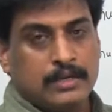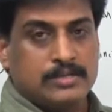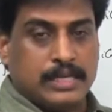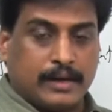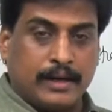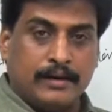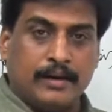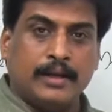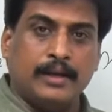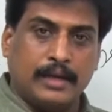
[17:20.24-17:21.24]

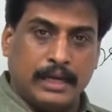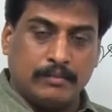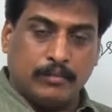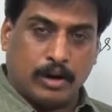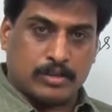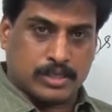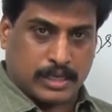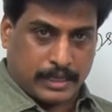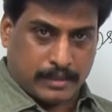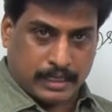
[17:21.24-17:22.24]
Secondary
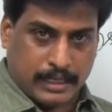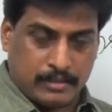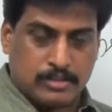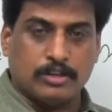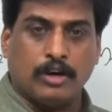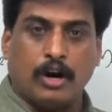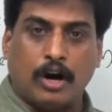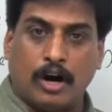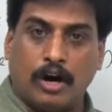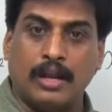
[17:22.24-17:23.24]
inbox contains
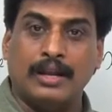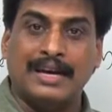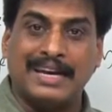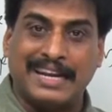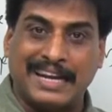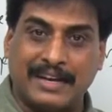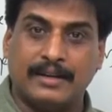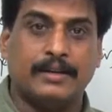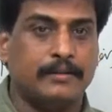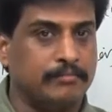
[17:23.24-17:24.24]
all
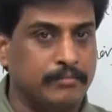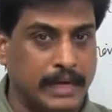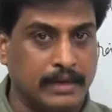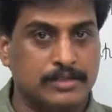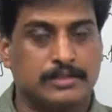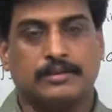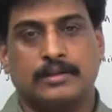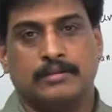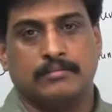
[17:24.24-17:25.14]
read mails.